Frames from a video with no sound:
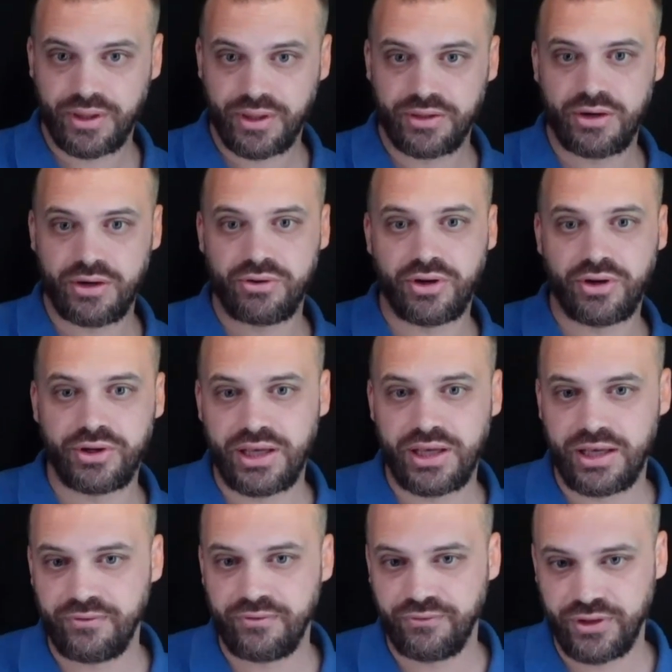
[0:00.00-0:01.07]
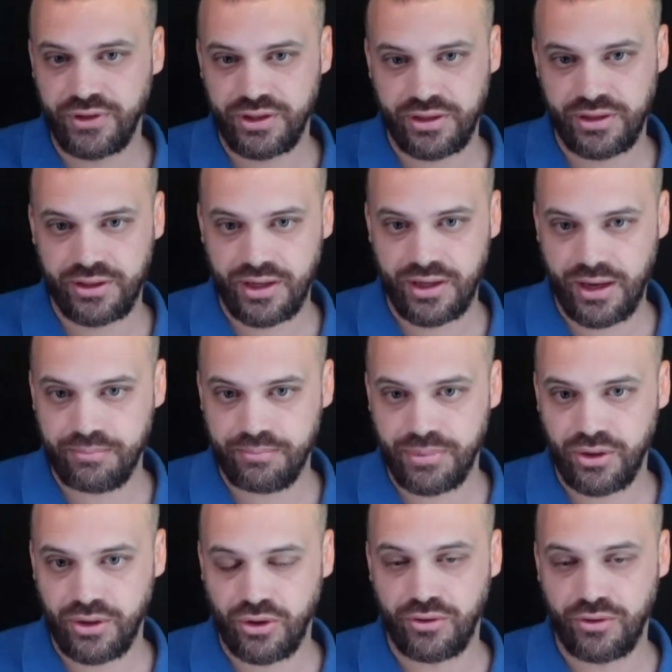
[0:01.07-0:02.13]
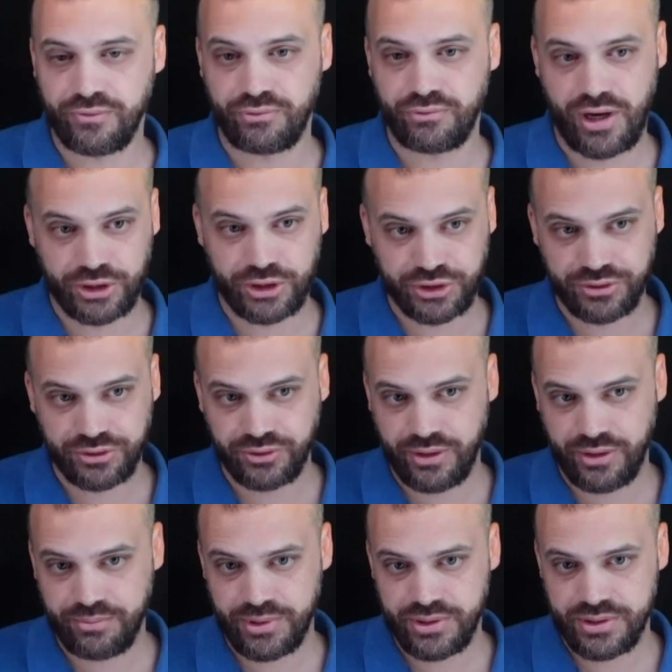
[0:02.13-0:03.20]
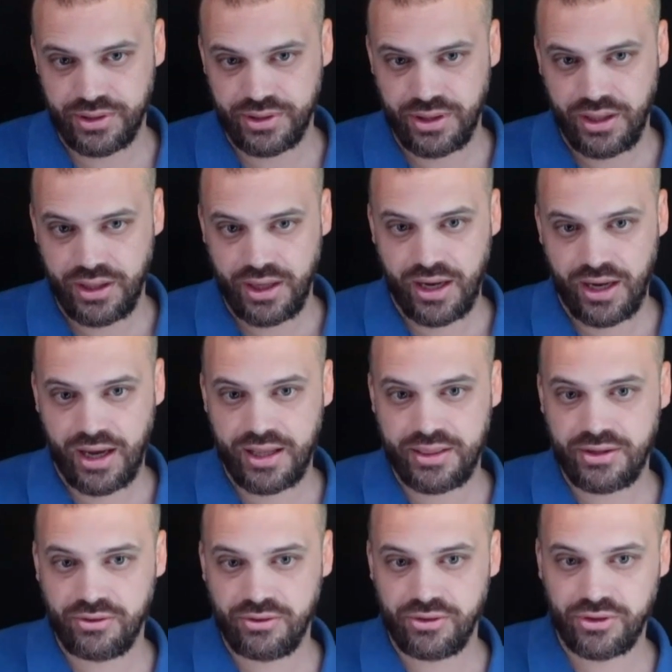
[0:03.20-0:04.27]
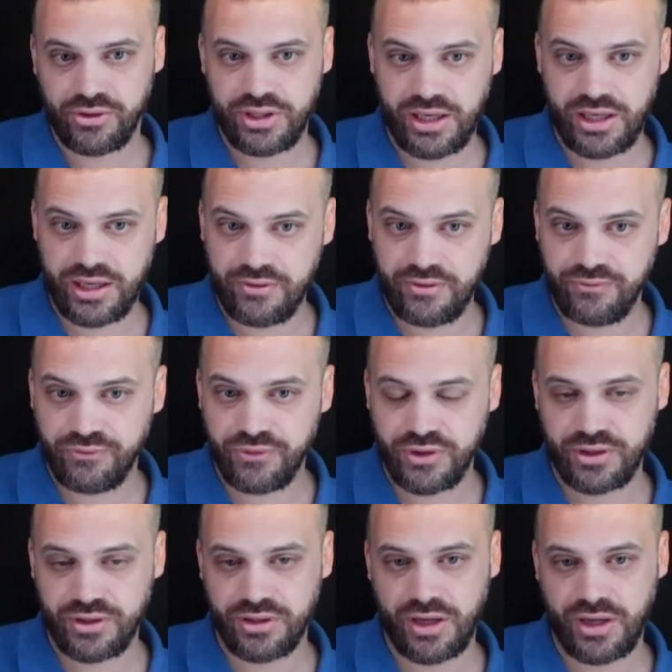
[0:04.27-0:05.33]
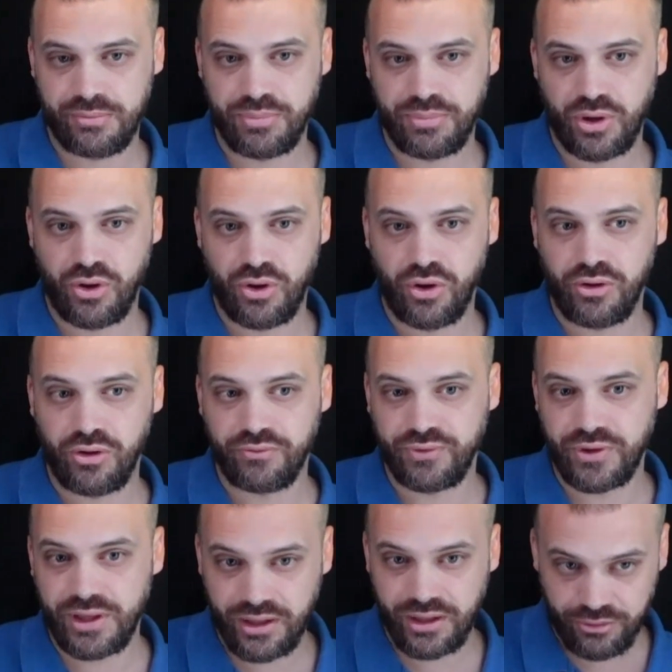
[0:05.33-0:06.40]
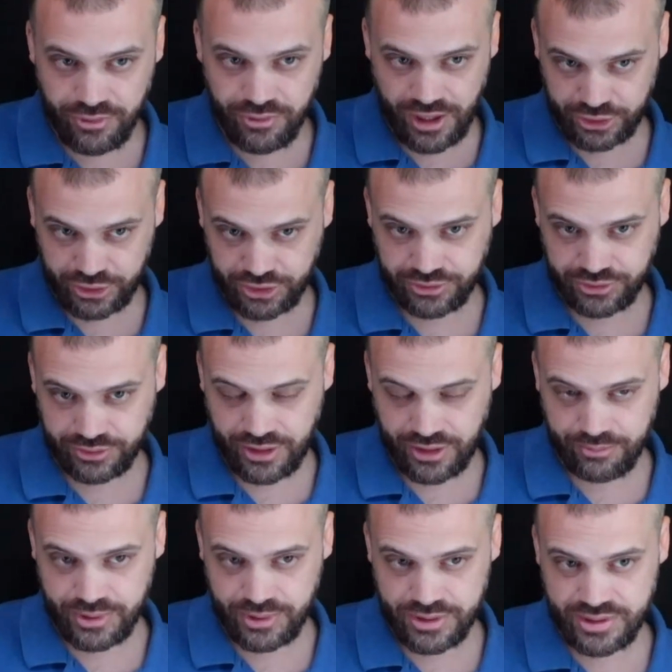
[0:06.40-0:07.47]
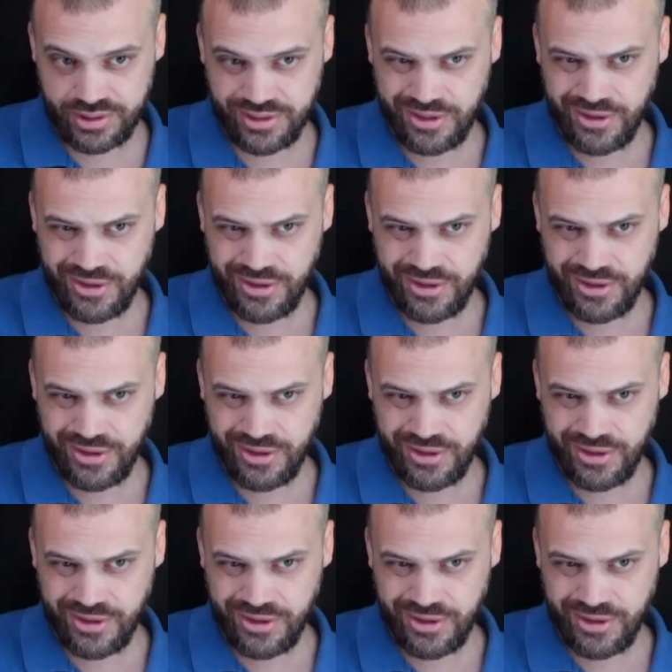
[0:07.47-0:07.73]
there are an infinite number of rational numbers, and there are an infinite number of irrational numbers,